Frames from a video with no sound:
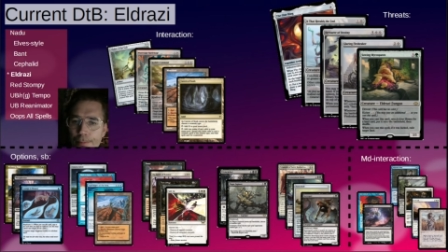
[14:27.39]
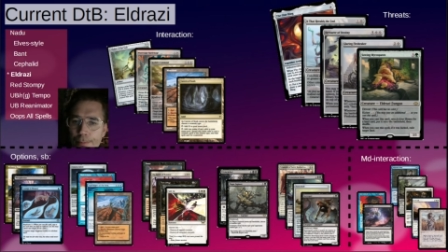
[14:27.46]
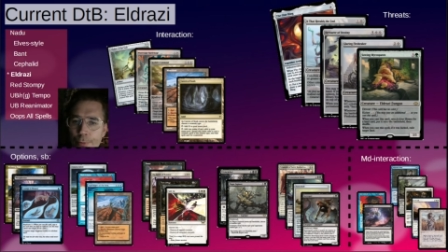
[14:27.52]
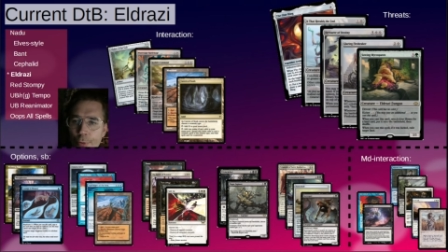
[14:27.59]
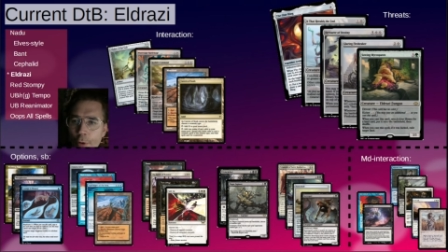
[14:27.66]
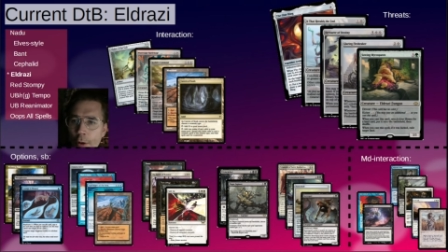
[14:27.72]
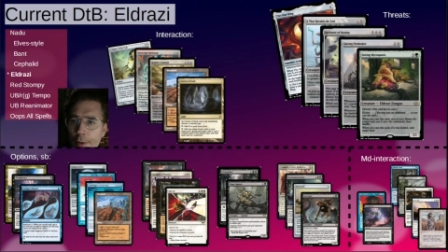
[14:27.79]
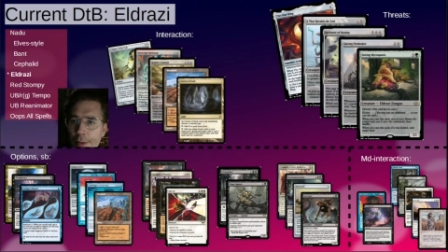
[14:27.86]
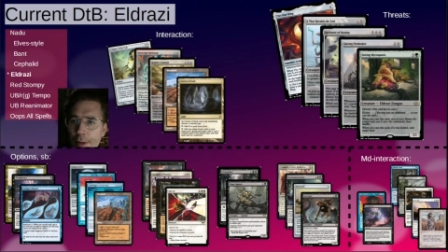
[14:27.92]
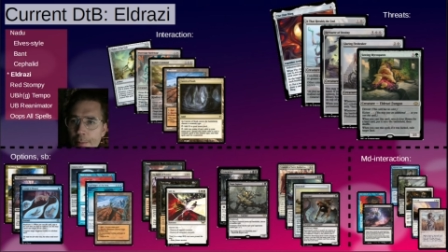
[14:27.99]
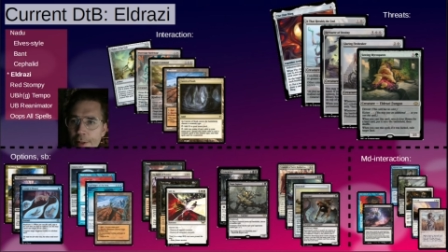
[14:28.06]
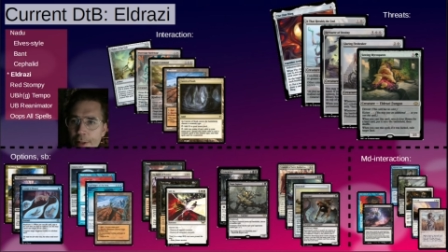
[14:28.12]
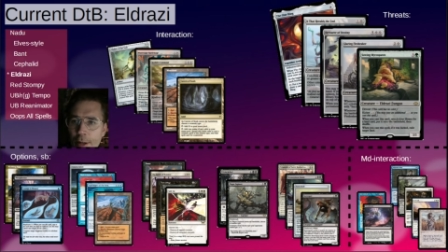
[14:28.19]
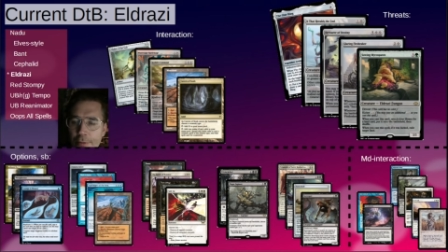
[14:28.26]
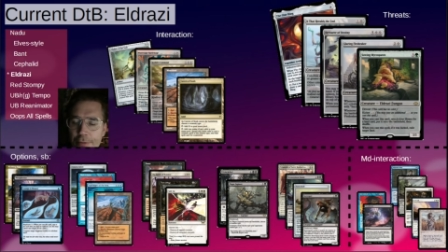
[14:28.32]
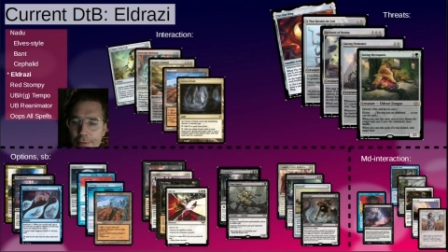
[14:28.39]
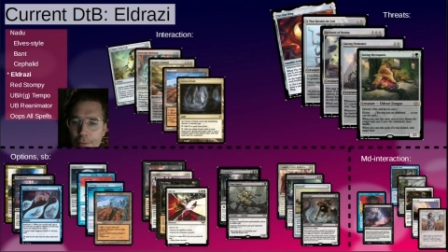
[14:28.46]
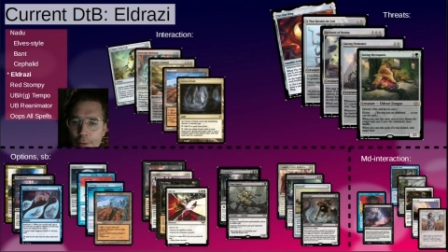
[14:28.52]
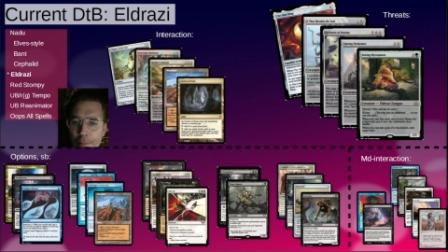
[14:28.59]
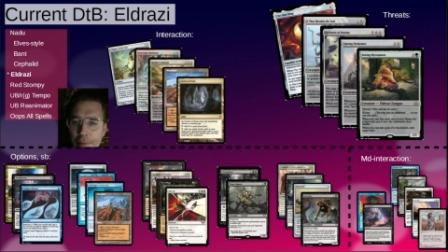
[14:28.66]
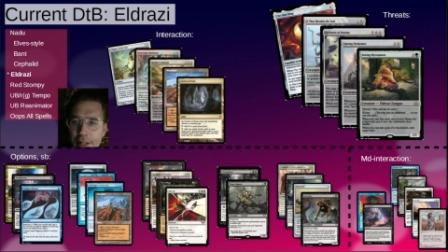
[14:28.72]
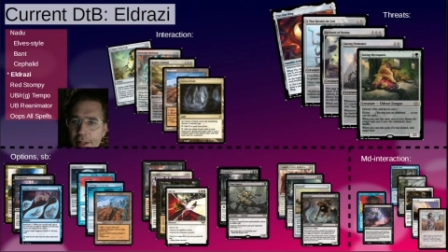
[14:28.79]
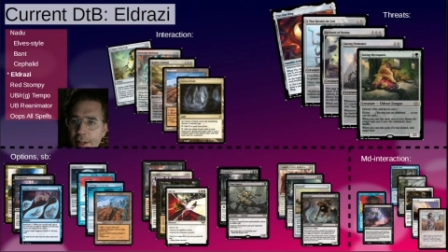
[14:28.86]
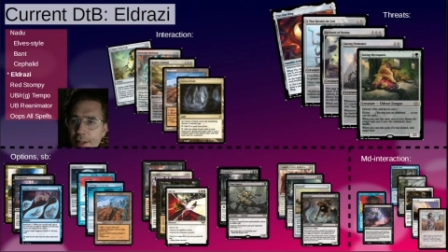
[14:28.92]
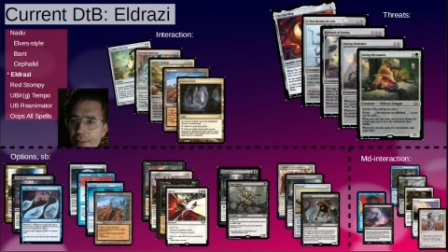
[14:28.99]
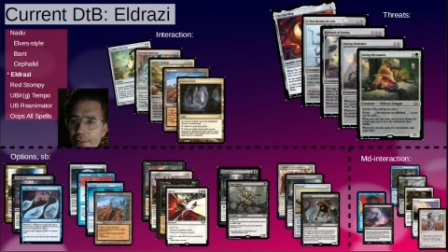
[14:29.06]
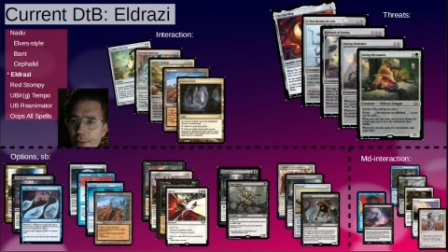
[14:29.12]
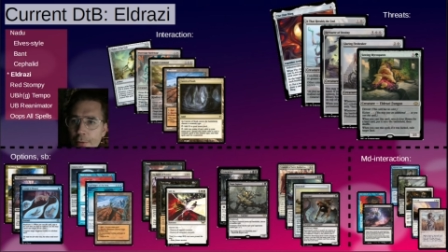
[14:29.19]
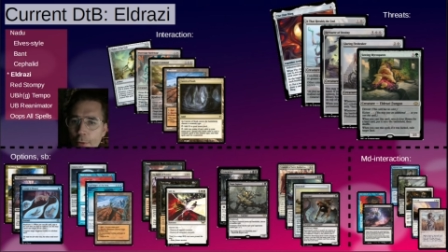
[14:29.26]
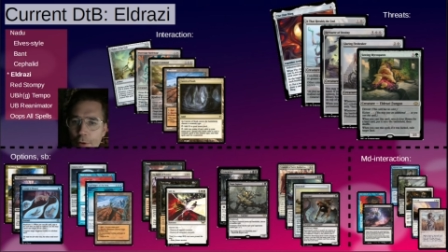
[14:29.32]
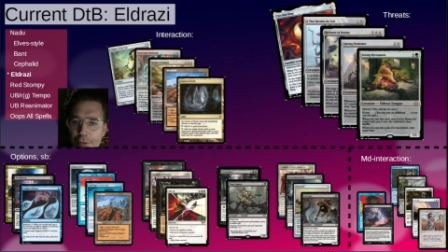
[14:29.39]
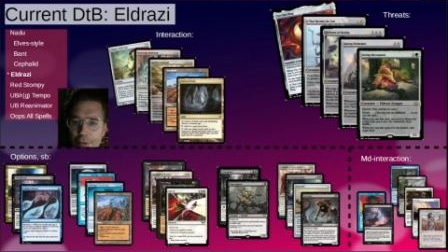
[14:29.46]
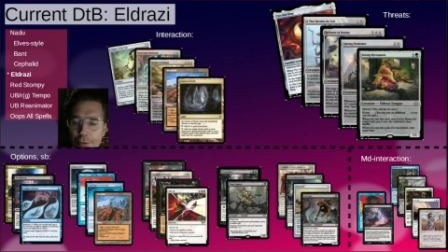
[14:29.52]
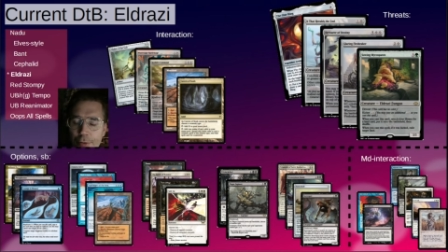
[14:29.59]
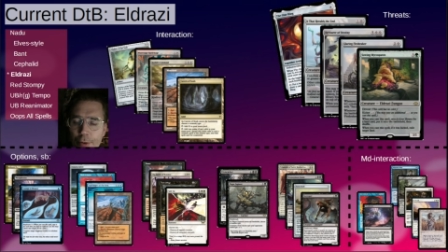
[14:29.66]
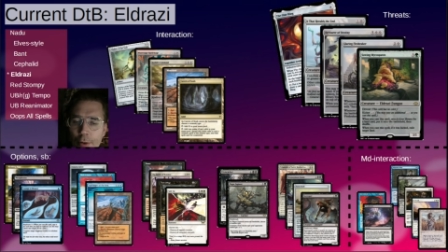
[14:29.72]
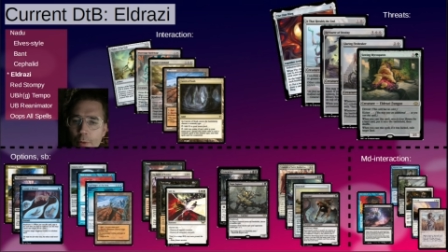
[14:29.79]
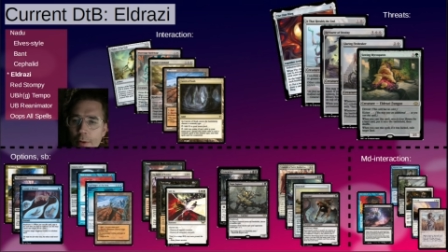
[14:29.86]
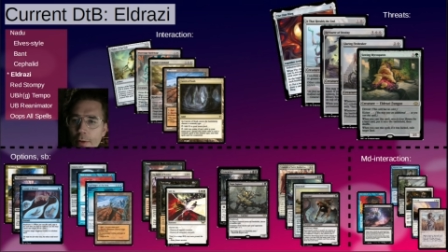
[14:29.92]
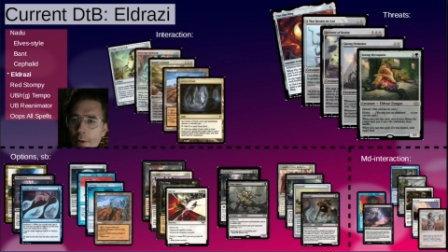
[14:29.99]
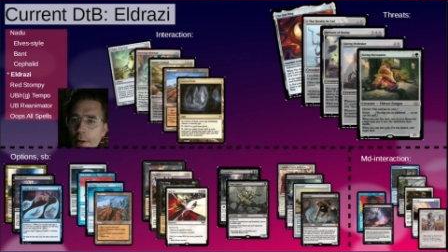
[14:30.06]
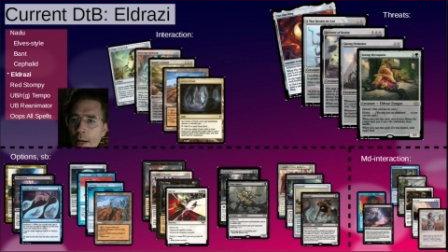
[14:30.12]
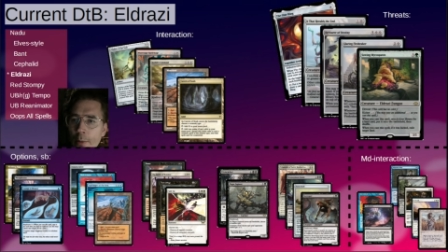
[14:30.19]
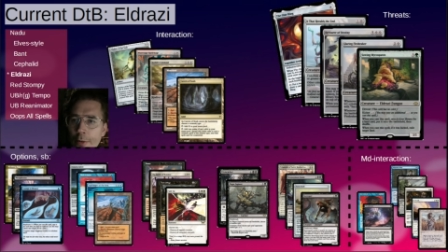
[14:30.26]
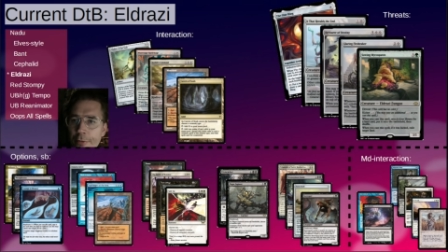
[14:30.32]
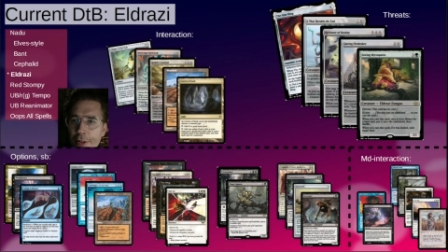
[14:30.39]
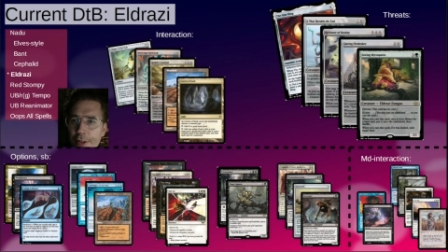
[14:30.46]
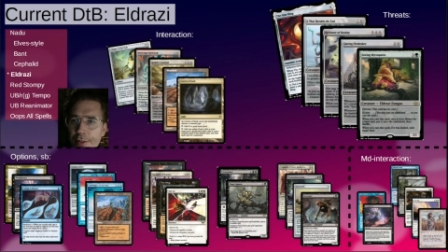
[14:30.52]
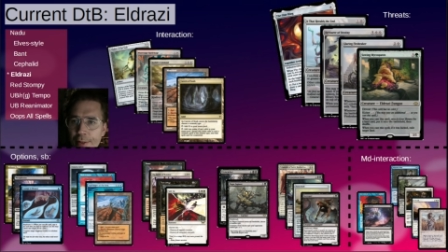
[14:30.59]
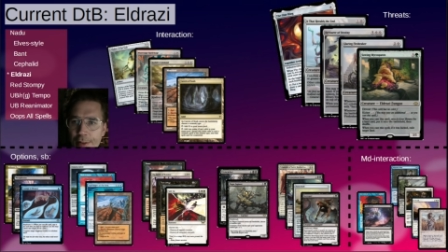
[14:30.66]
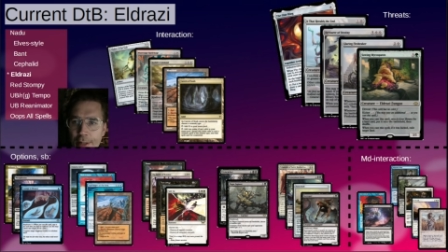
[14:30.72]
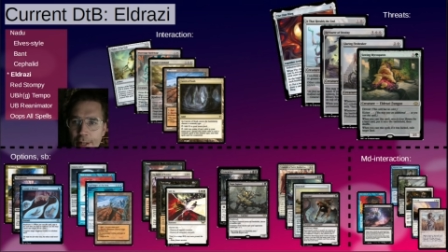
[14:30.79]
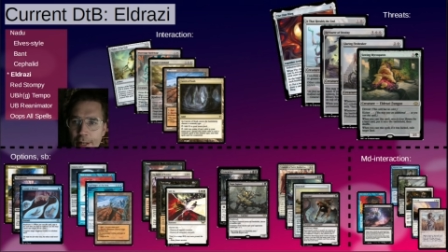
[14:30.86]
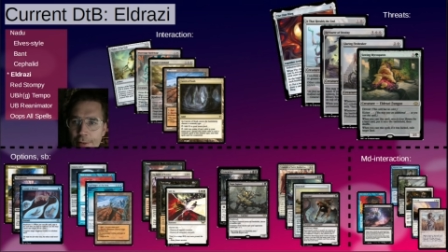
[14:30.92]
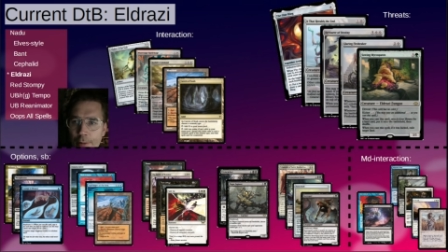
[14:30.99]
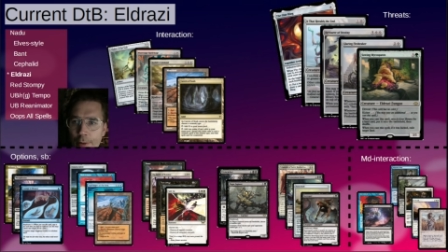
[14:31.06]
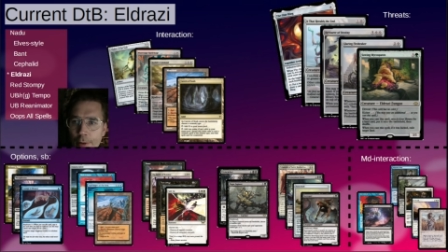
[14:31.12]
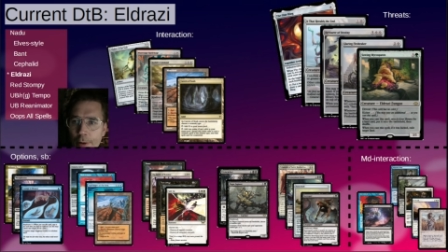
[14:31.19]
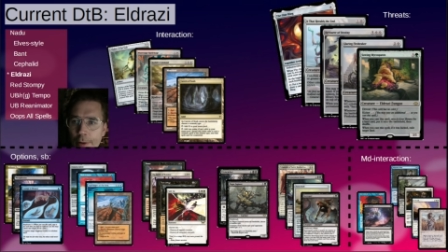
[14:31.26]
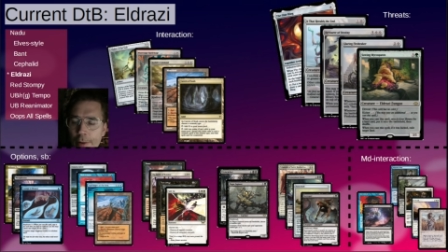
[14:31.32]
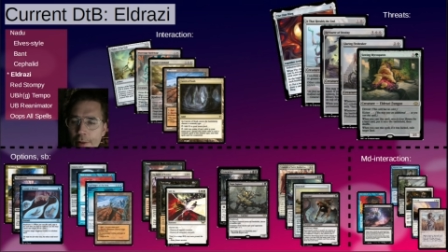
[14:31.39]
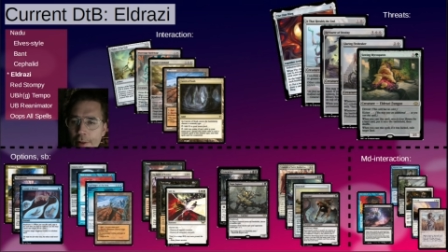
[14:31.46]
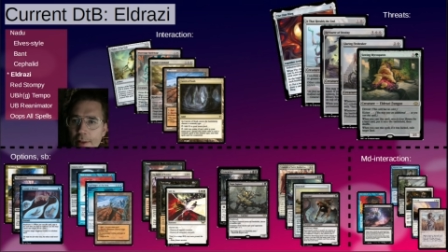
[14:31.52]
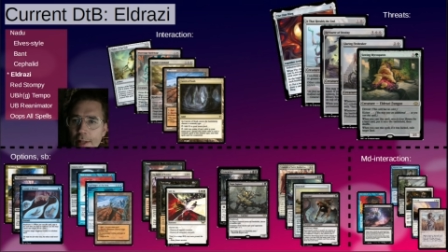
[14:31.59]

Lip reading: drawn them enough when playing against Eldrazi to know how efficient they actually are.